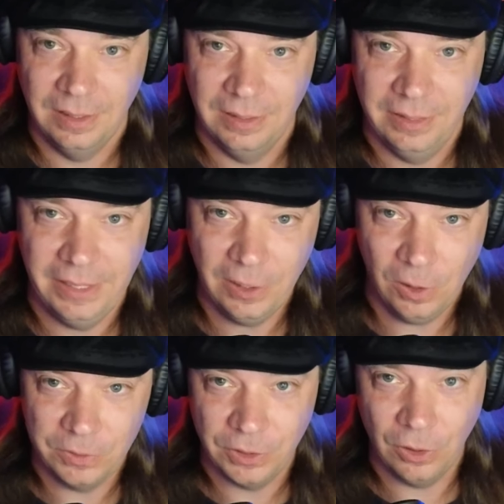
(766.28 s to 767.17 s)
He
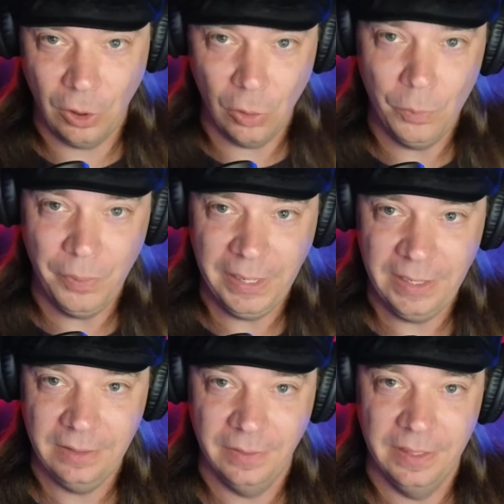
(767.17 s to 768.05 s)
calls her
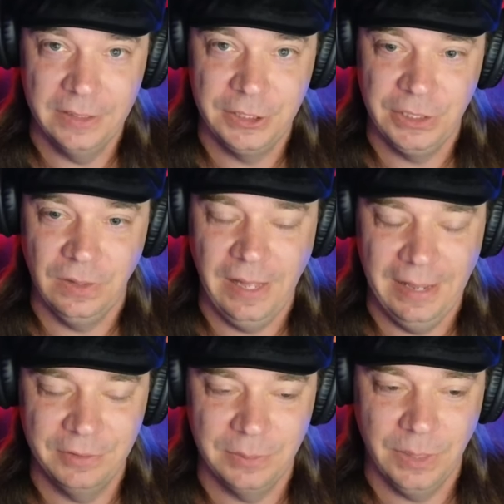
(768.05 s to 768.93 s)
hoping that she'll
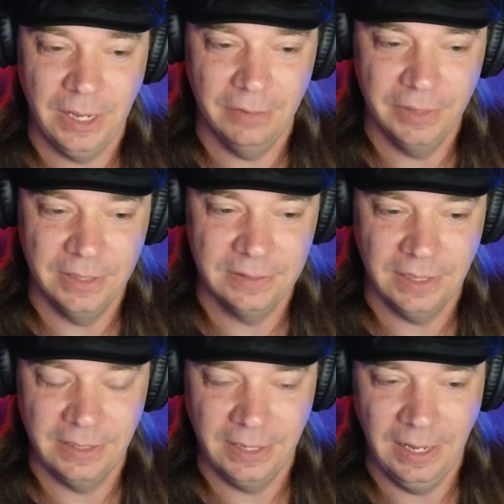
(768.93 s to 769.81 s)
have some kind of insight
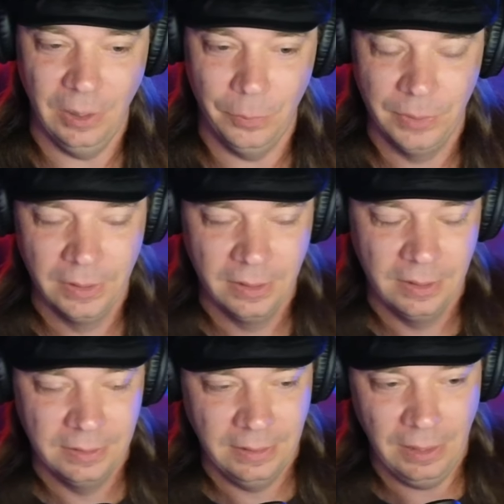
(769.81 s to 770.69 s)
and can
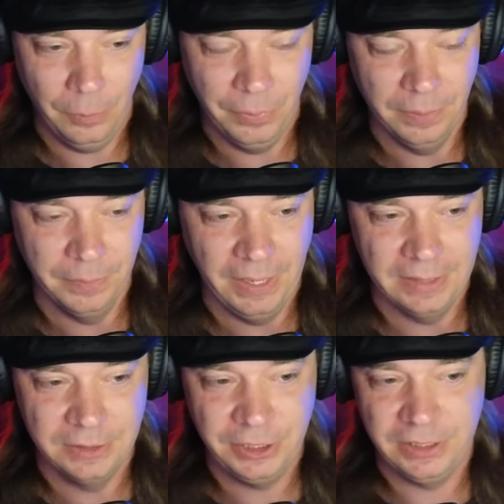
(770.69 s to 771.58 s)
help him.
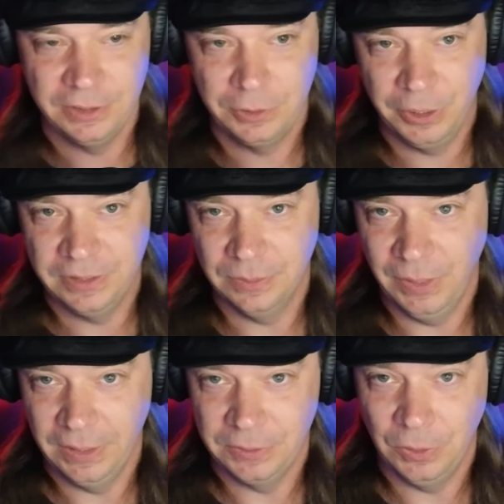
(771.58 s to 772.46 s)
And she just treats him
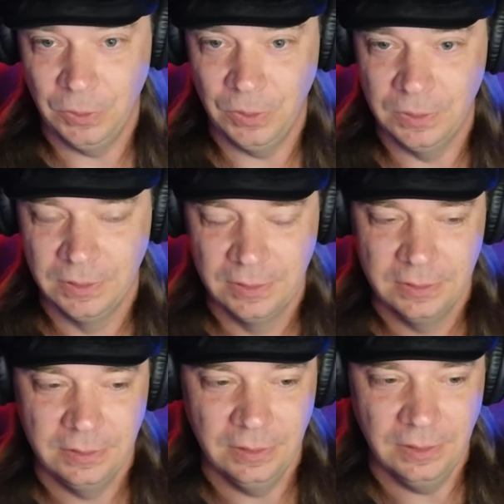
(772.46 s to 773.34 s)
like a total,
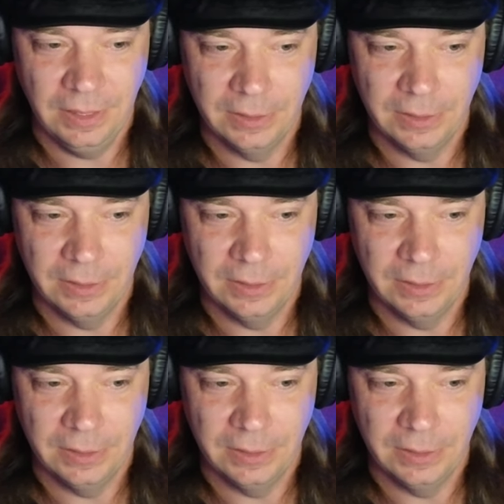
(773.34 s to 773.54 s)
like,